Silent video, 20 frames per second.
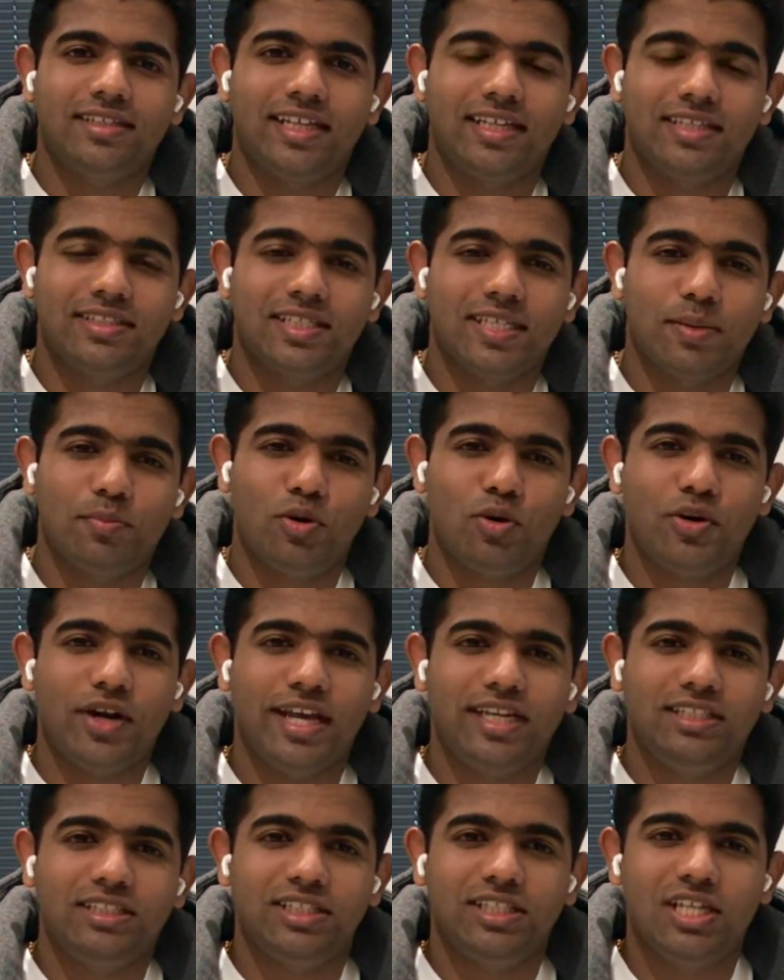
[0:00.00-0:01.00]
that is above
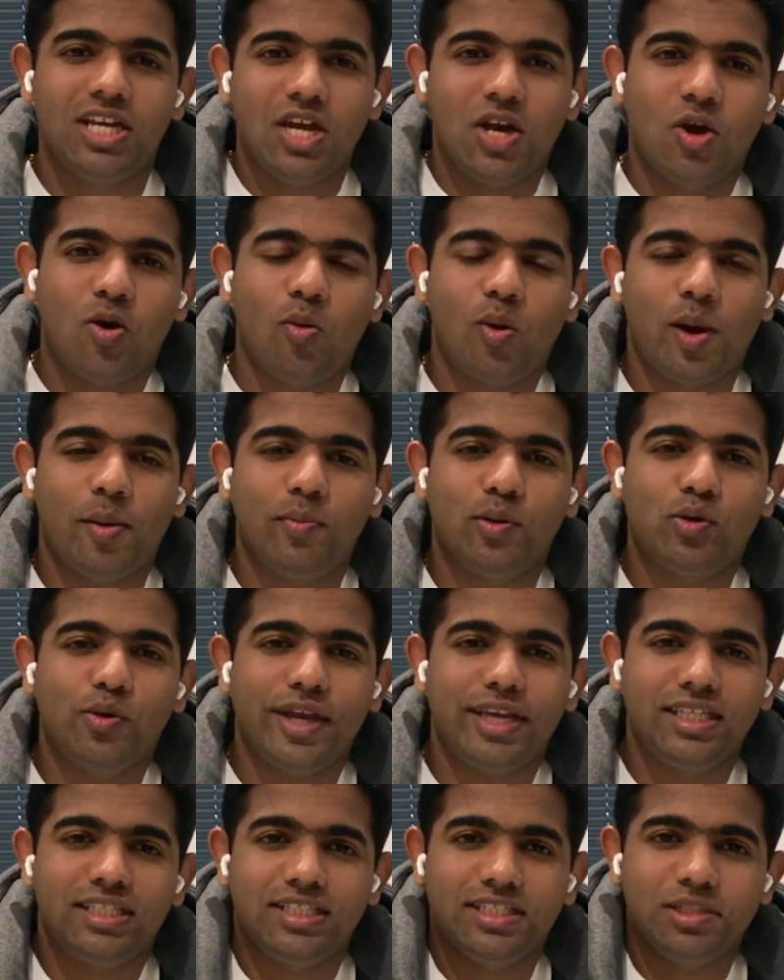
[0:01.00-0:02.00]
90 or above
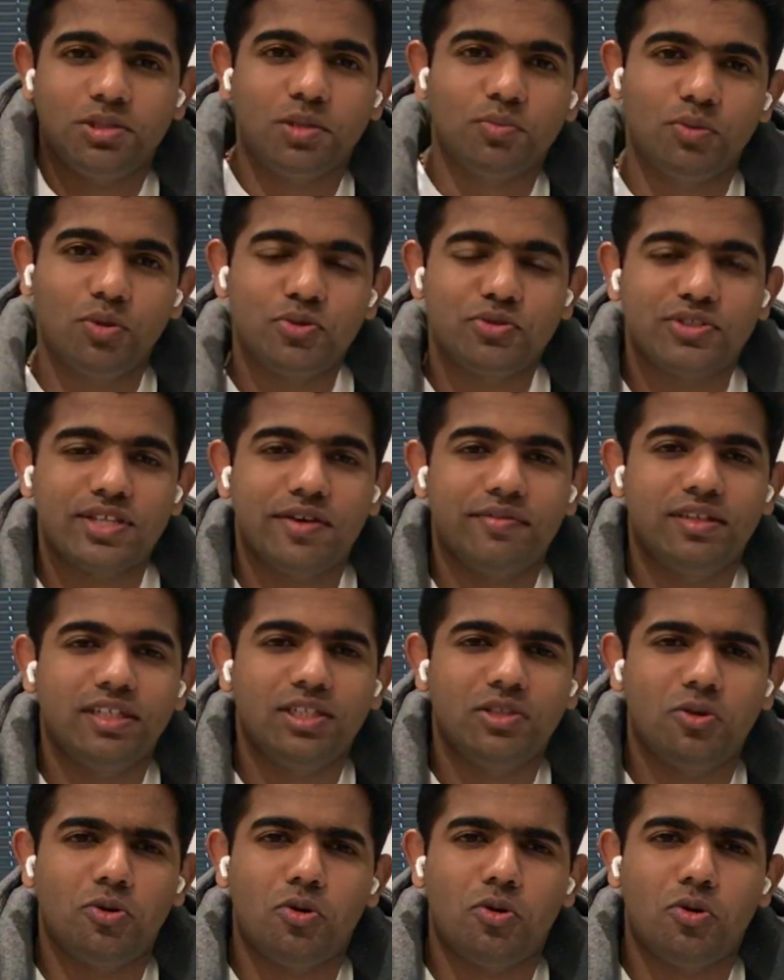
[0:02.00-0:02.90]
80, above 70,